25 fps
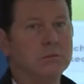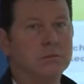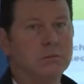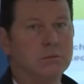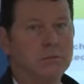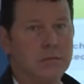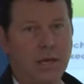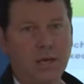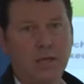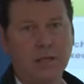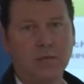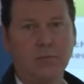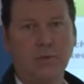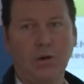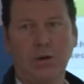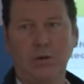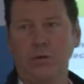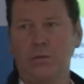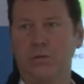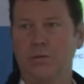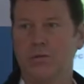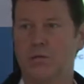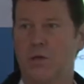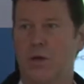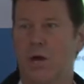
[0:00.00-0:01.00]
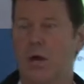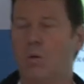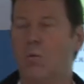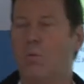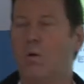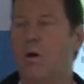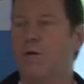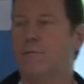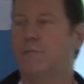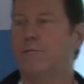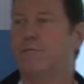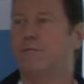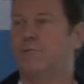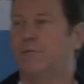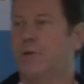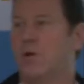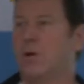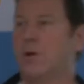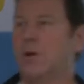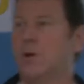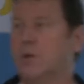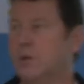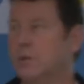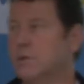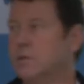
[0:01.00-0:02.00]
data models, I won't
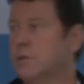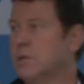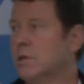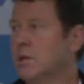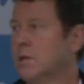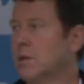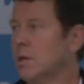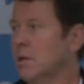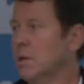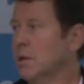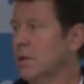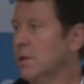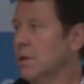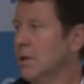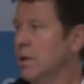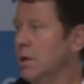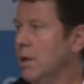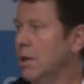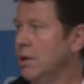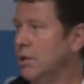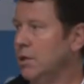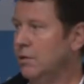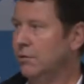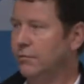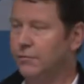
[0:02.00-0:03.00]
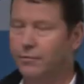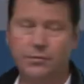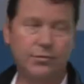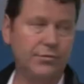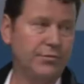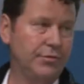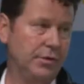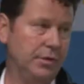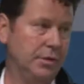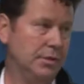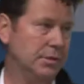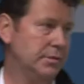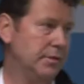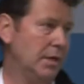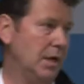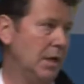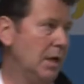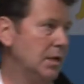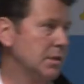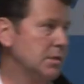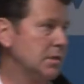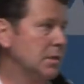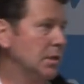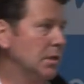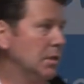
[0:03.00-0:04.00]
find an inventory of
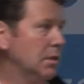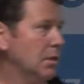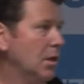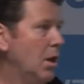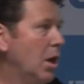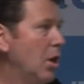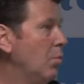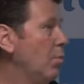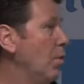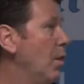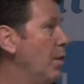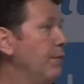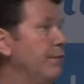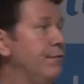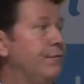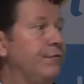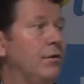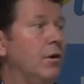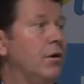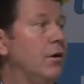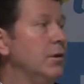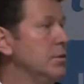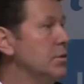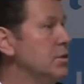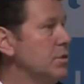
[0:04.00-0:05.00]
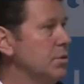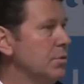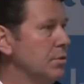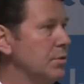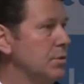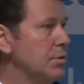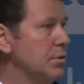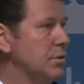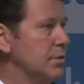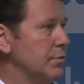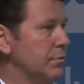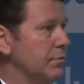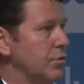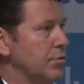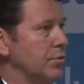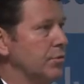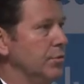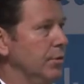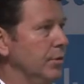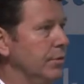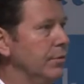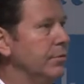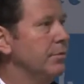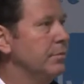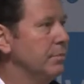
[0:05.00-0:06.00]
data, I won't find sources of
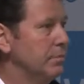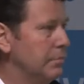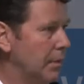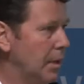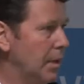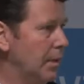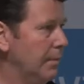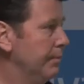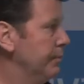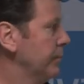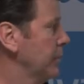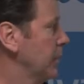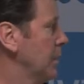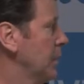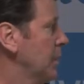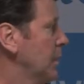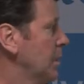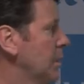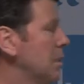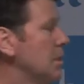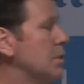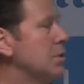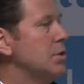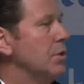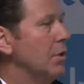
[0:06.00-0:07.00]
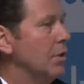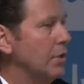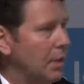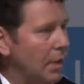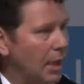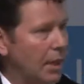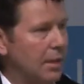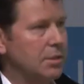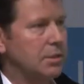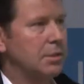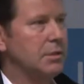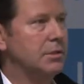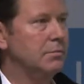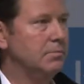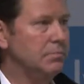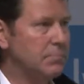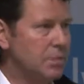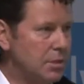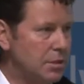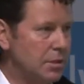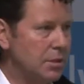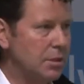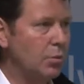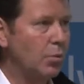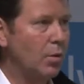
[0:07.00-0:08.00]
truth, yeah? So I can actually
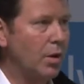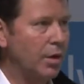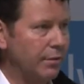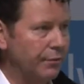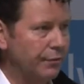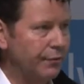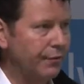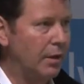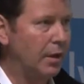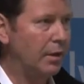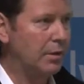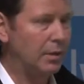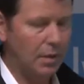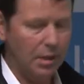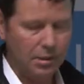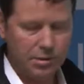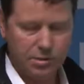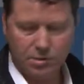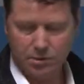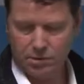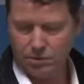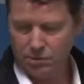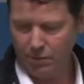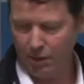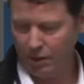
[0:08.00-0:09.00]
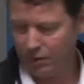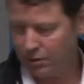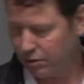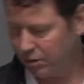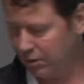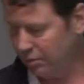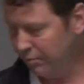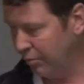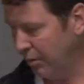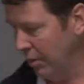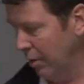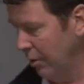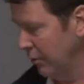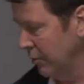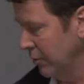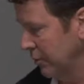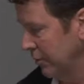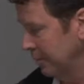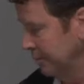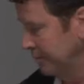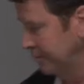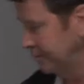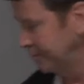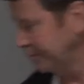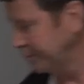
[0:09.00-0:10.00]
see where the foundations are actually
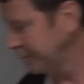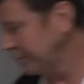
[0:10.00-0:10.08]
broken